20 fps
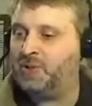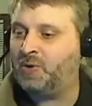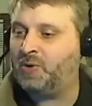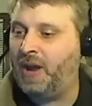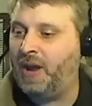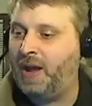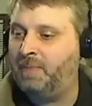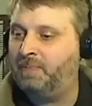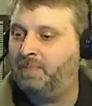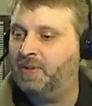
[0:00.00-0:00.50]

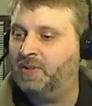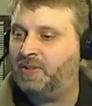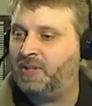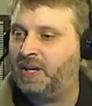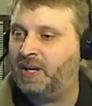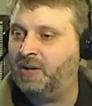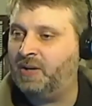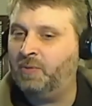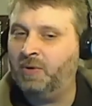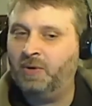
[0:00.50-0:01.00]
crap. The
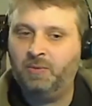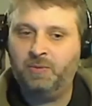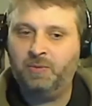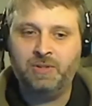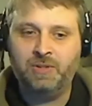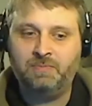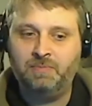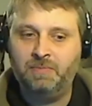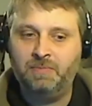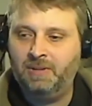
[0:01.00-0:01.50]
second one
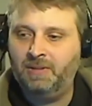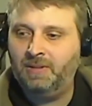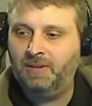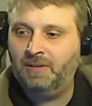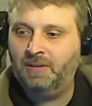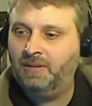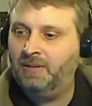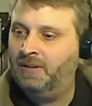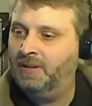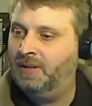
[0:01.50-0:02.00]
was,
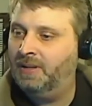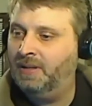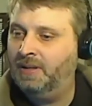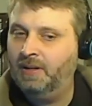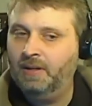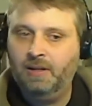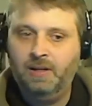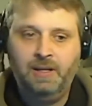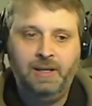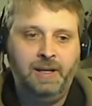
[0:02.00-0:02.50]
eh.
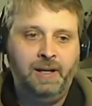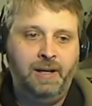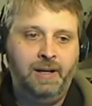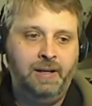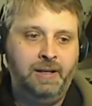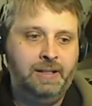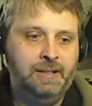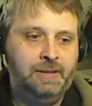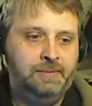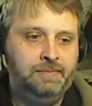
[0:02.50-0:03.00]

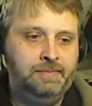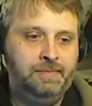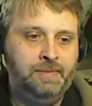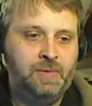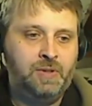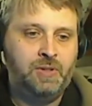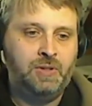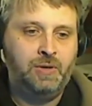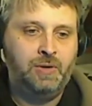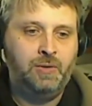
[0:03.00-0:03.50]

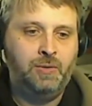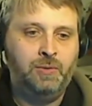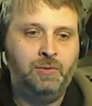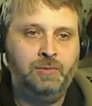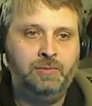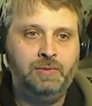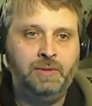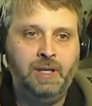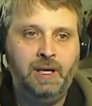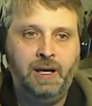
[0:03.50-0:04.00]
Um,
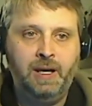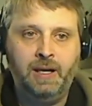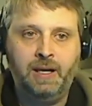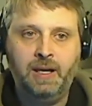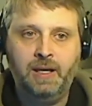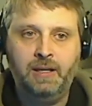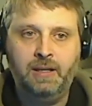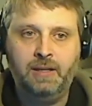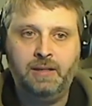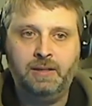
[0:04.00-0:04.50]
so yeah, I
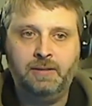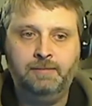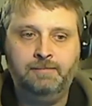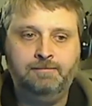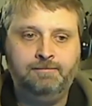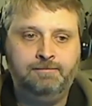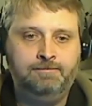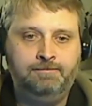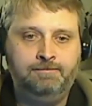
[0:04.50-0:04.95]
got nothing.